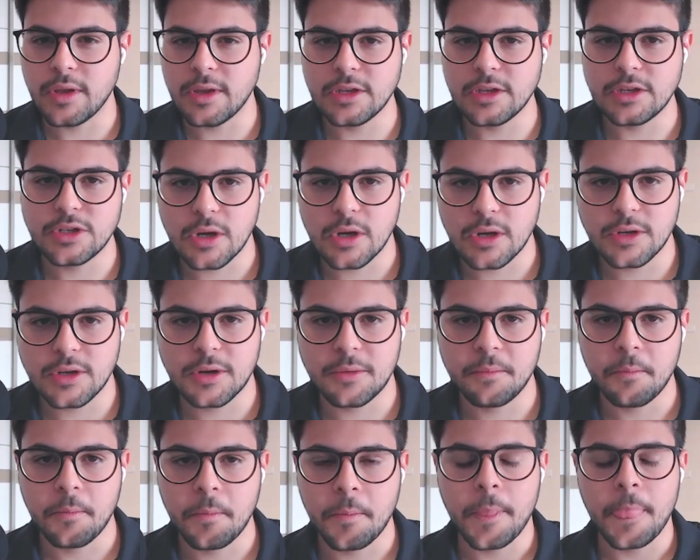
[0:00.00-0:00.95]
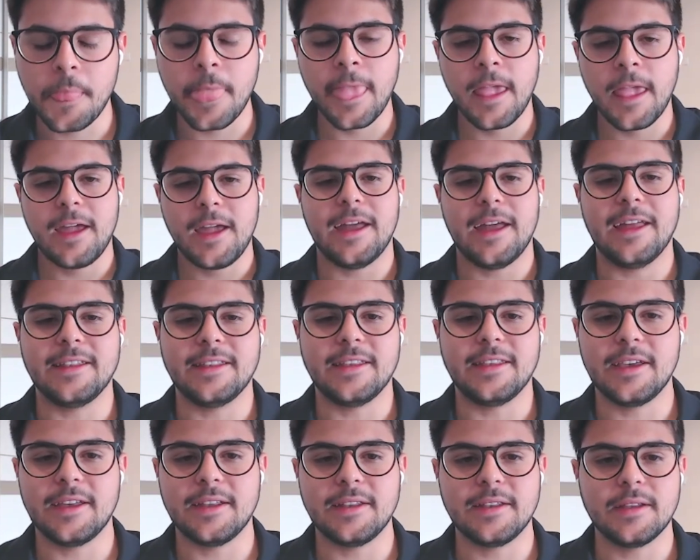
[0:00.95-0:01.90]
each other and
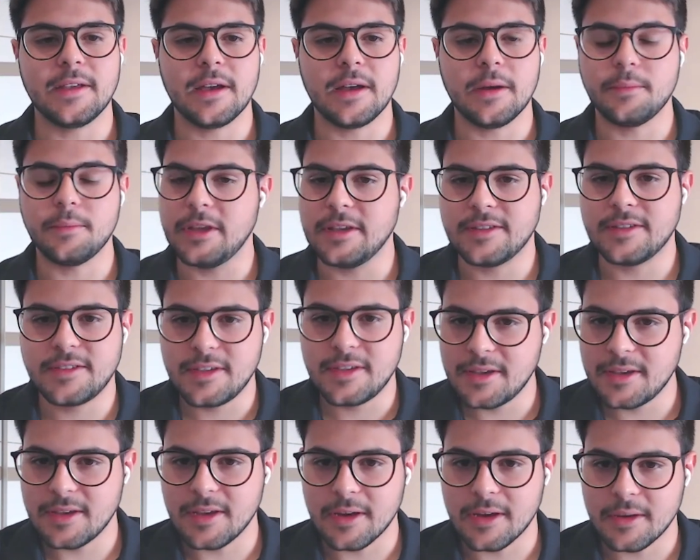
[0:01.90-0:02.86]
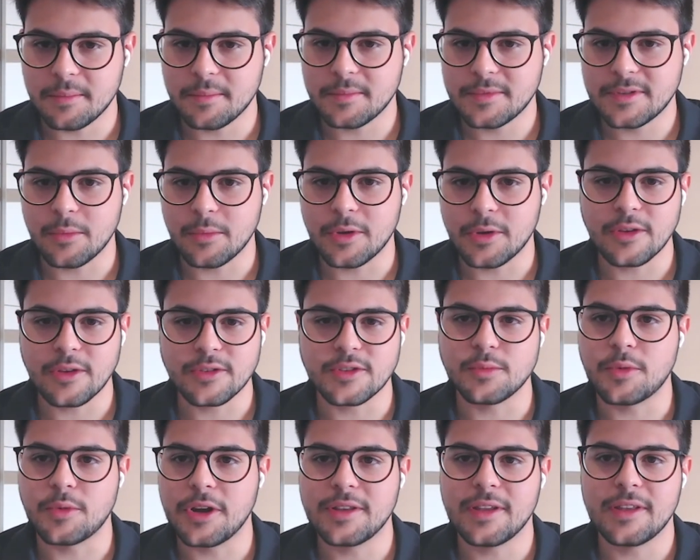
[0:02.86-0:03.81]
then uh, they see uh, someone else's
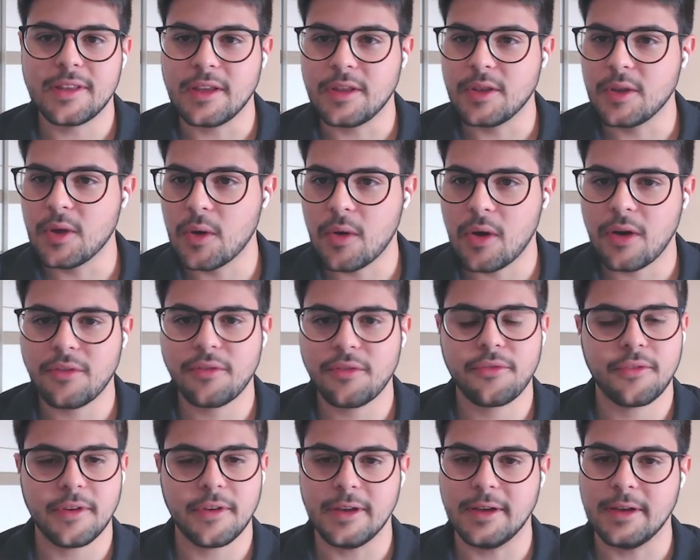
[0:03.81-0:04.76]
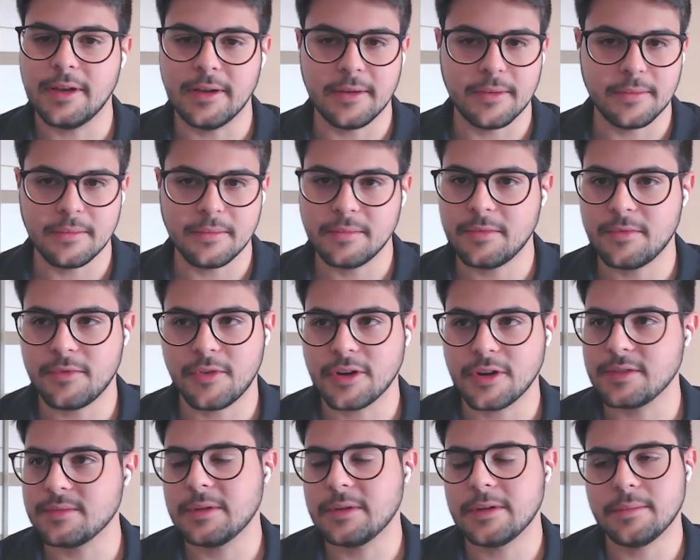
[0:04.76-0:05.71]
brand that they know of um,
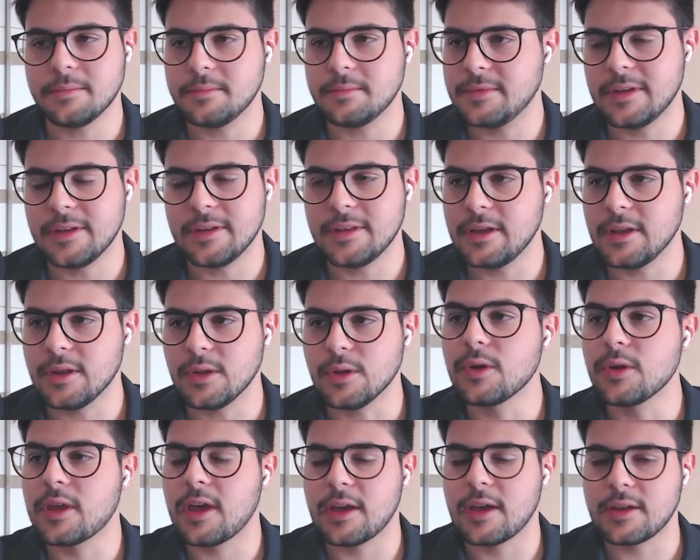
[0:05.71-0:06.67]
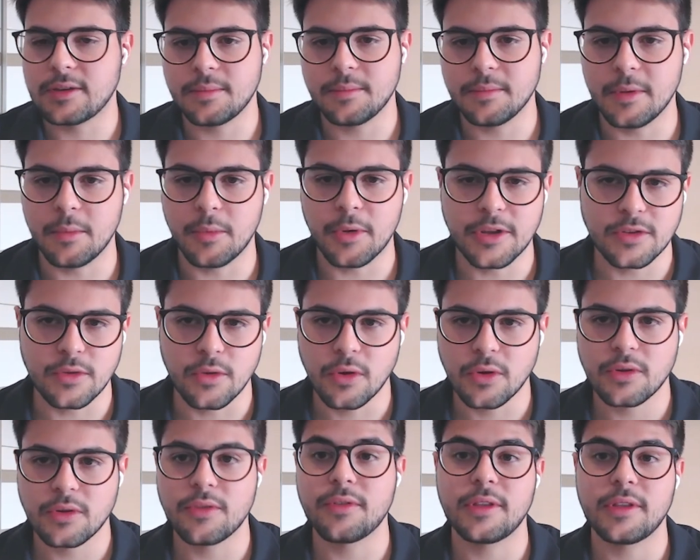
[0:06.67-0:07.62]
for uh, they look at the brands you
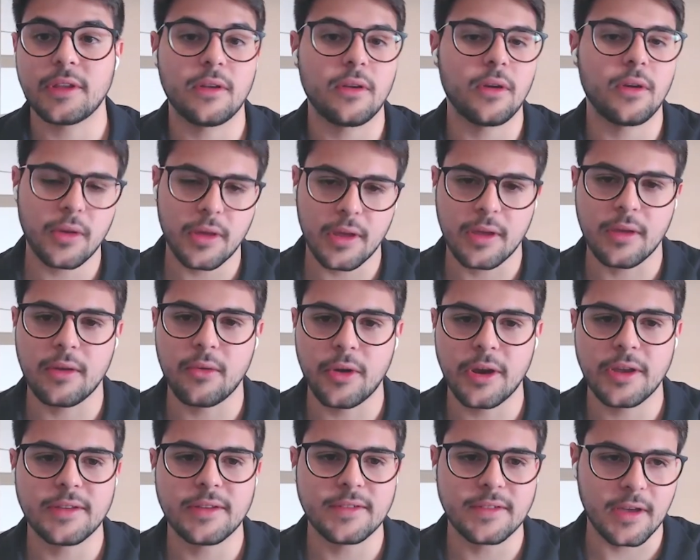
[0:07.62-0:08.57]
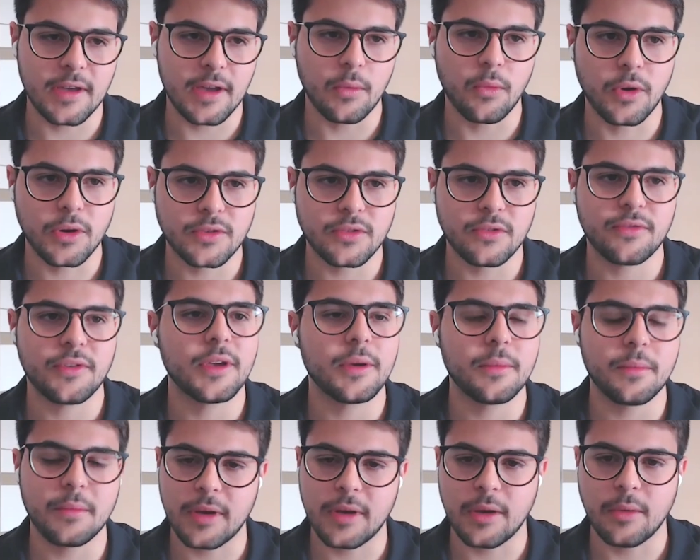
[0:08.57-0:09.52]
worked with and they go okay great this guy works with
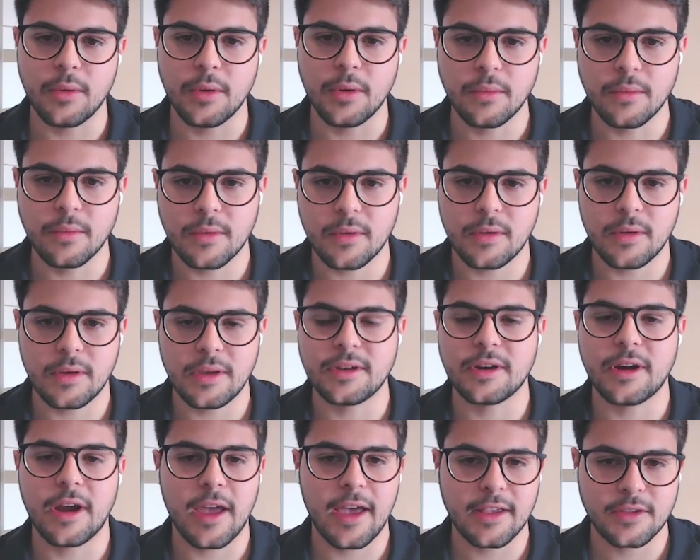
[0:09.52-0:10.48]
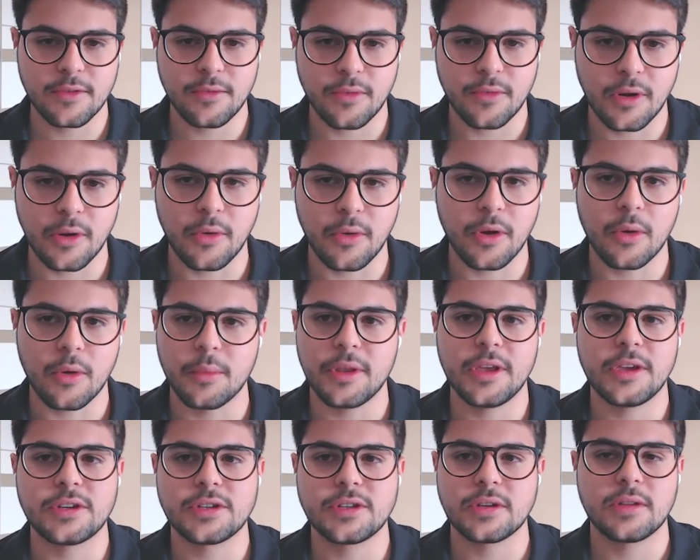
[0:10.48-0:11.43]
him i will either ask for a
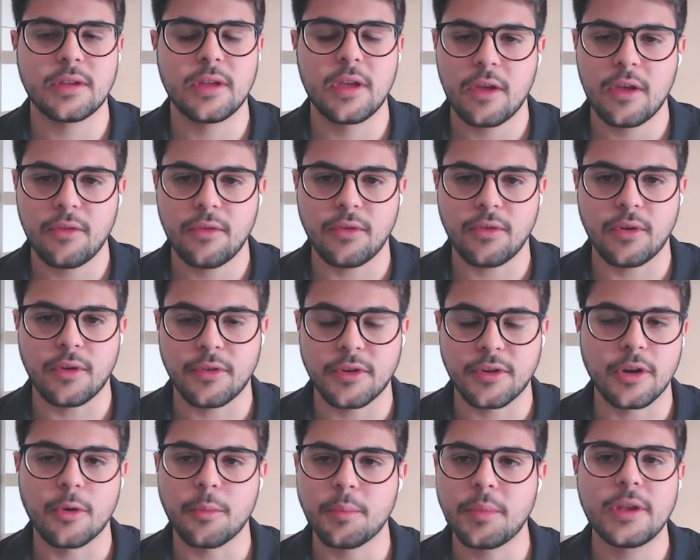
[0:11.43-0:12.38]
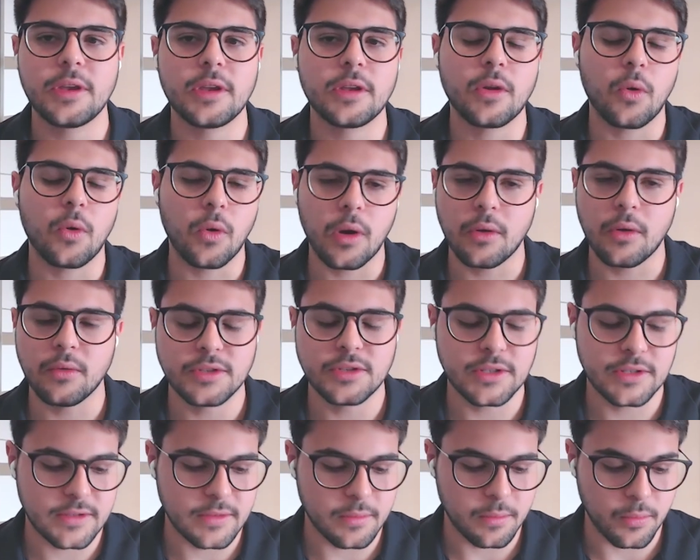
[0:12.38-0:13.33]
recommendation for, for their opinion or i will
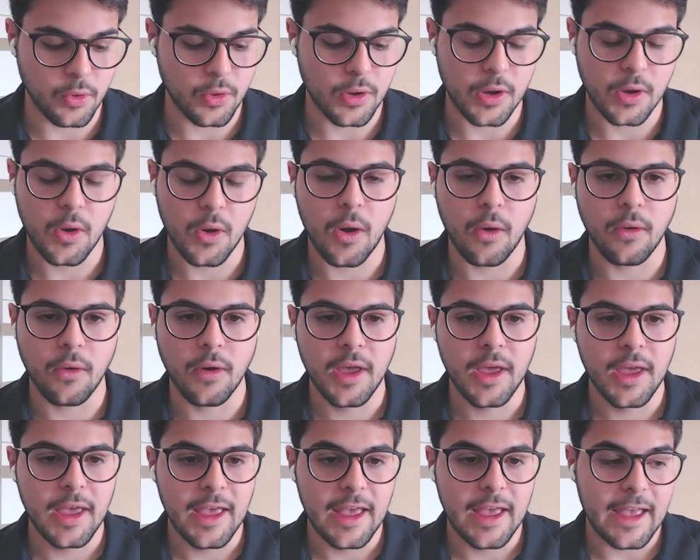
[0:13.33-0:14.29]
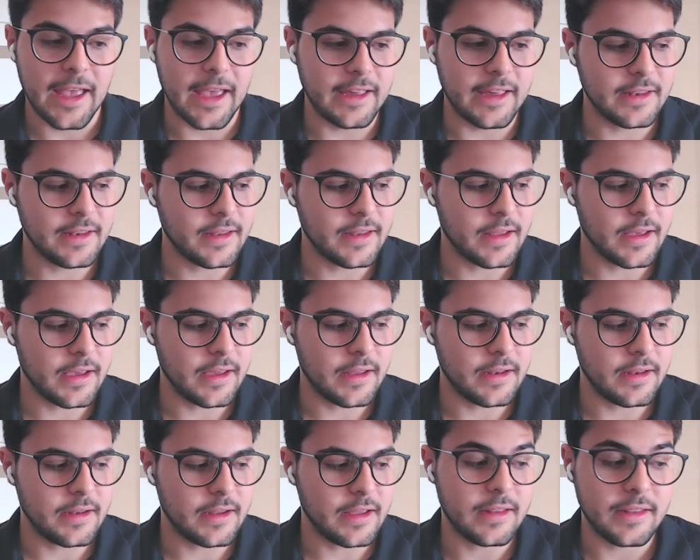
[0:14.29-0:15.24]
just book a call and
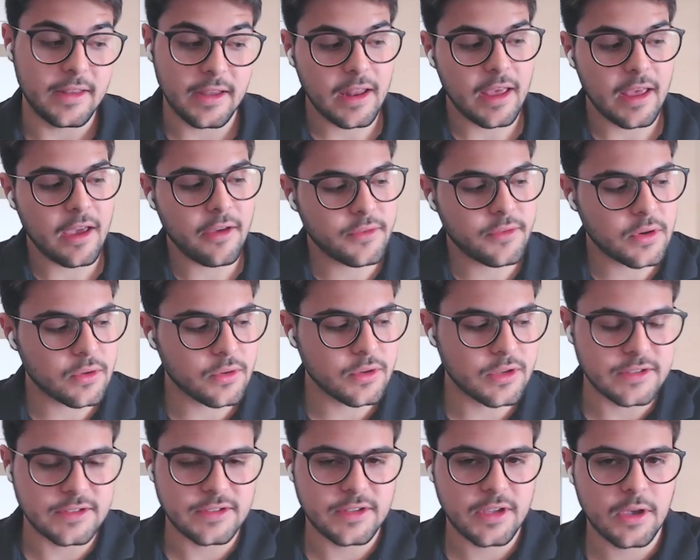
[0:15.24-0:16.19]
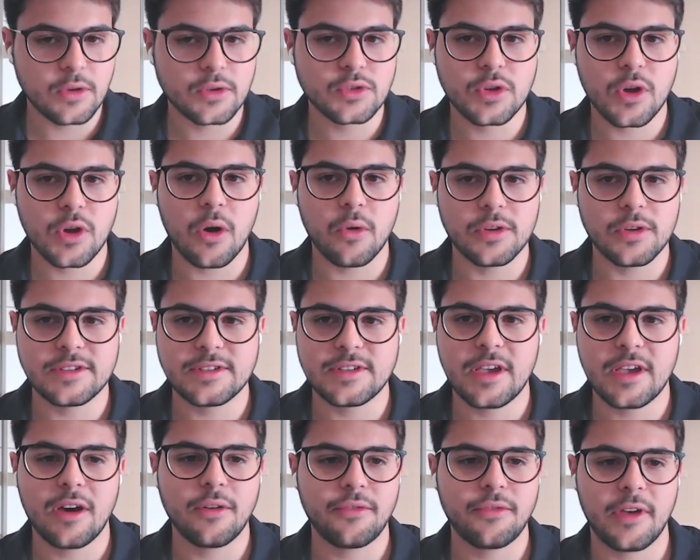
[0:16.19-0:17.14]
and and then after on the sales call
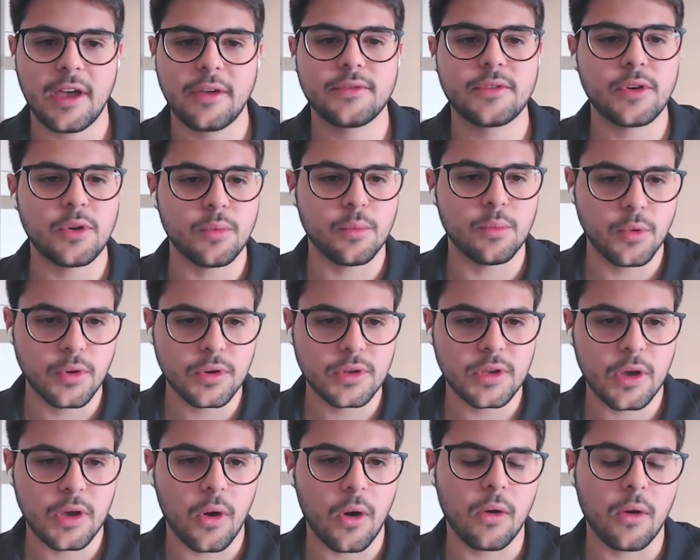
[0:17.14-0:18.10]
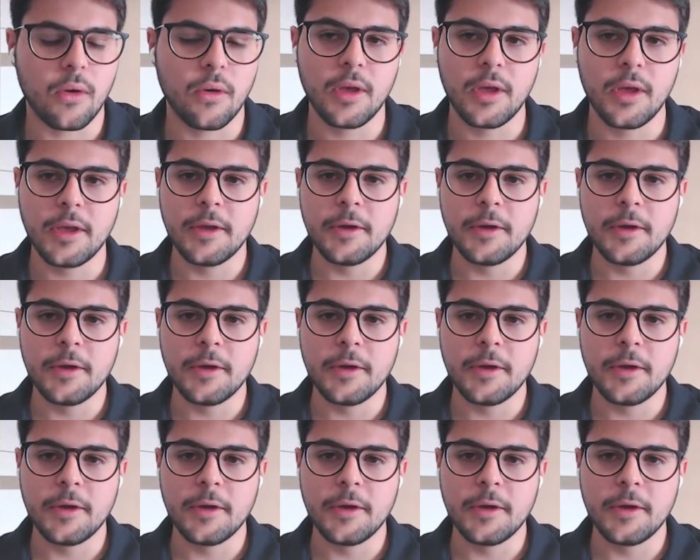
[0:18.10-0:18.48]
itself after you book the call